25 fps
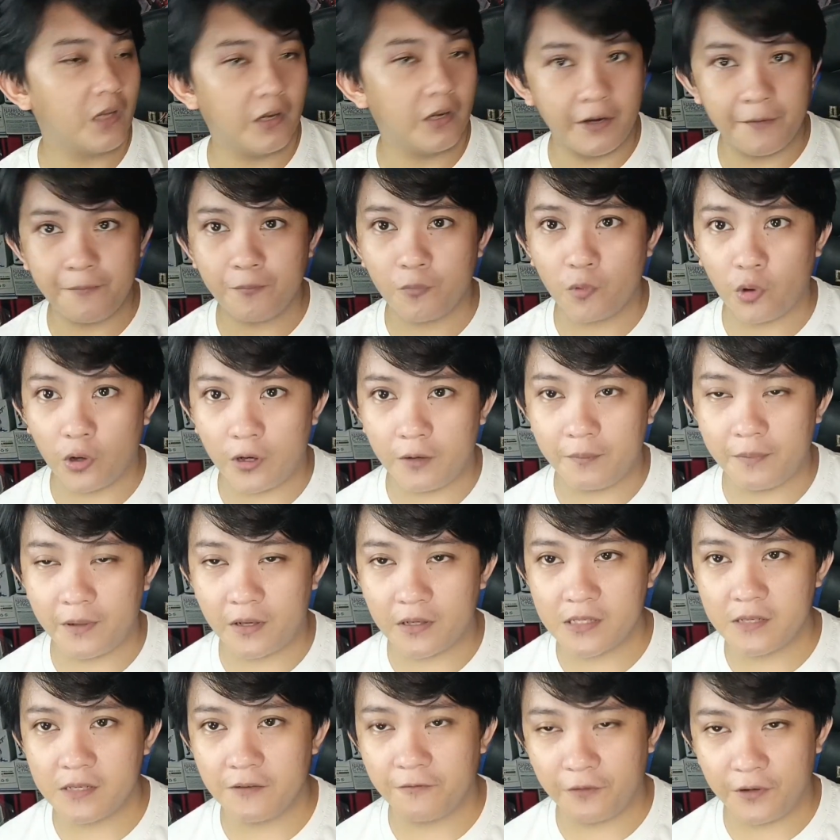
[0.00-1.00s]
ripcord,
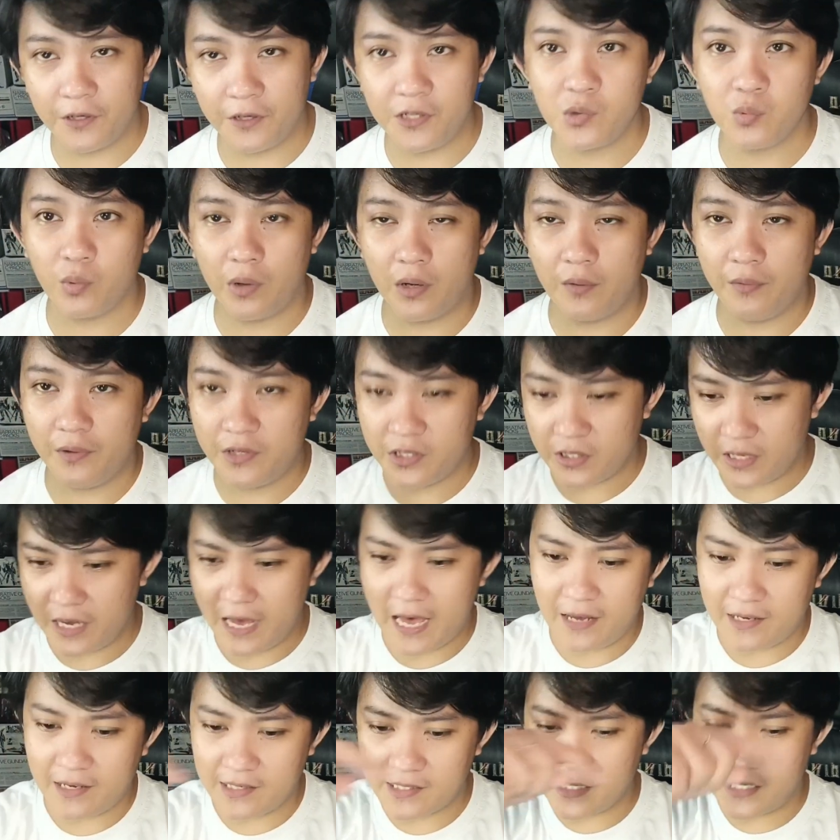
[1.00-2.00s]
because the first one, which
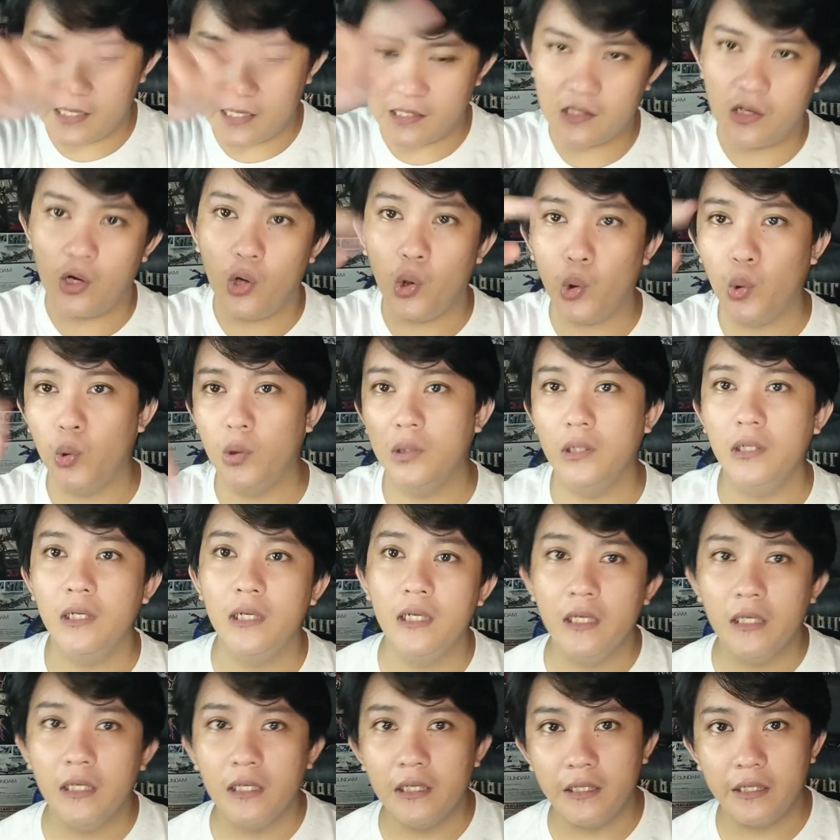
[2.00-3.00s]
has that hole,
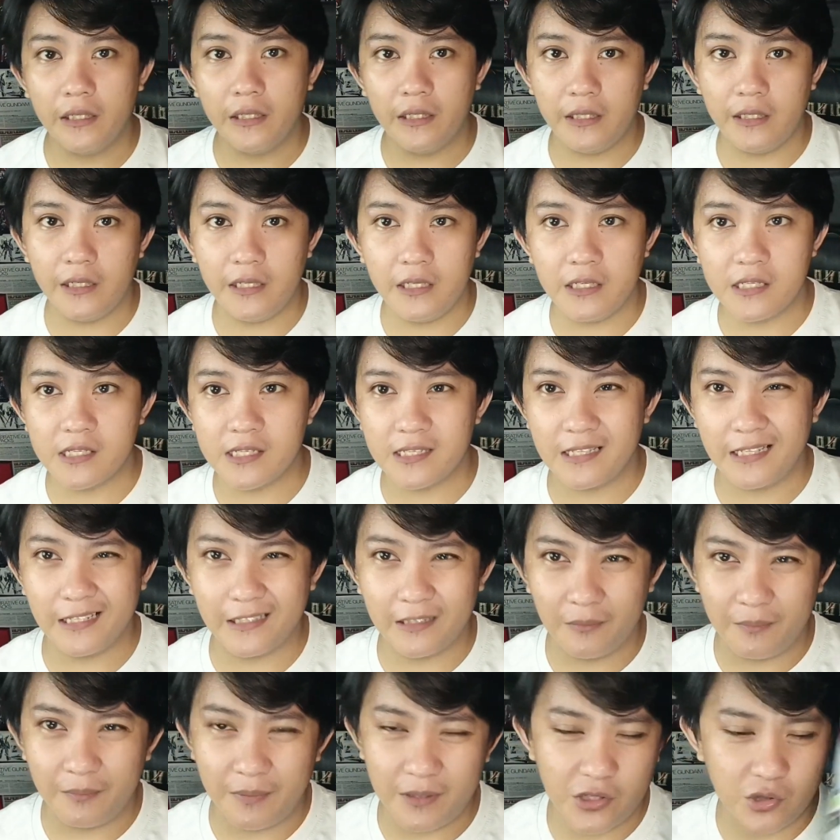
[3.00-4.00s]
is a
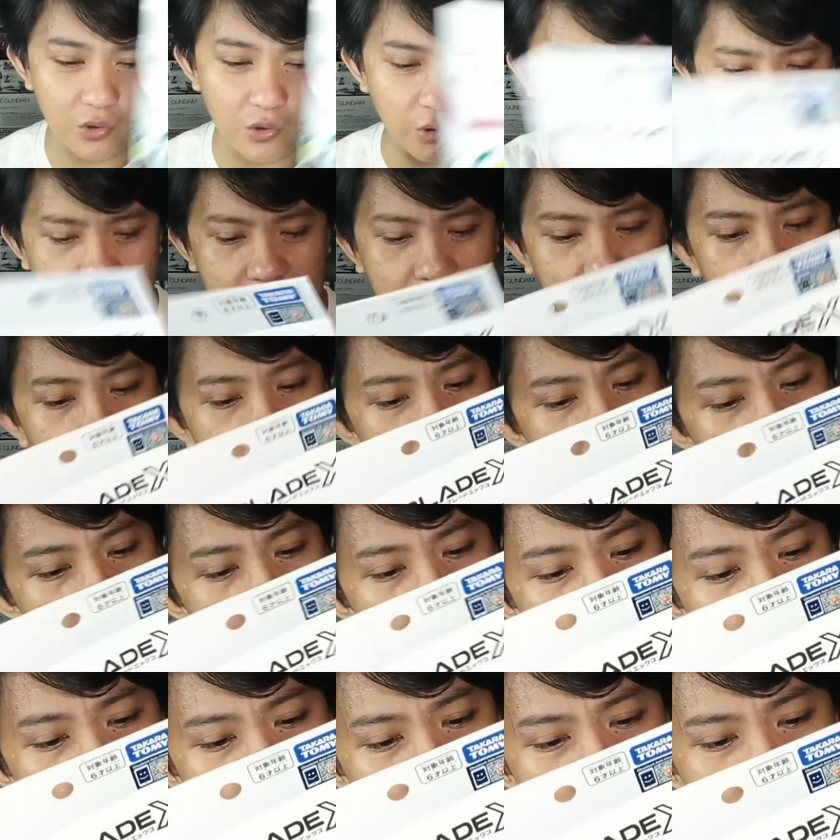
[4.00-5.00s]
little bit shorter
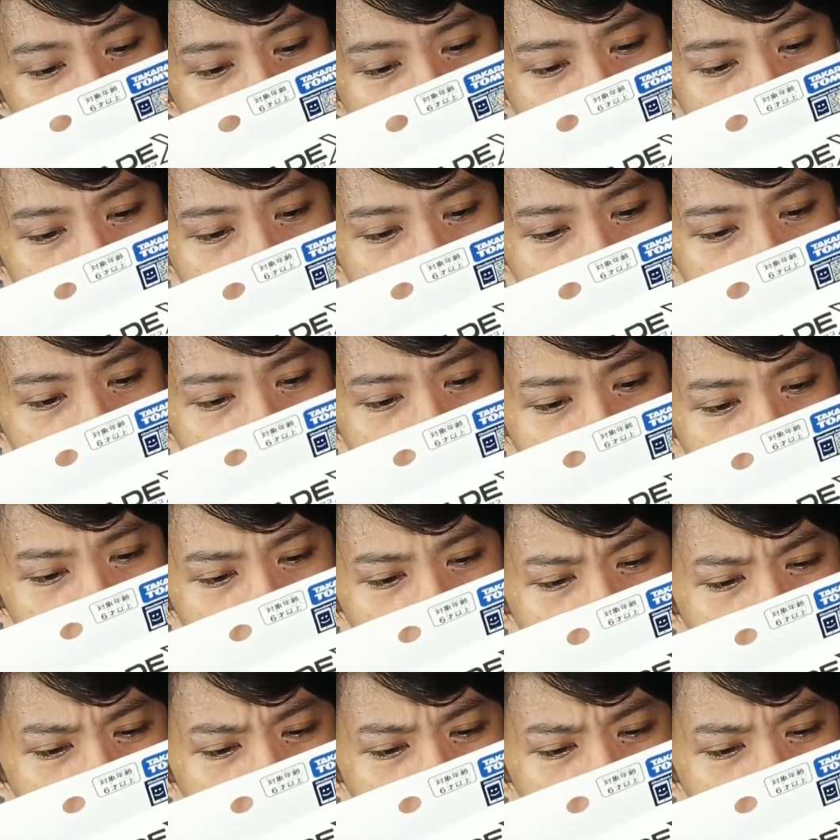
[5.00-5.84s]
for just a little.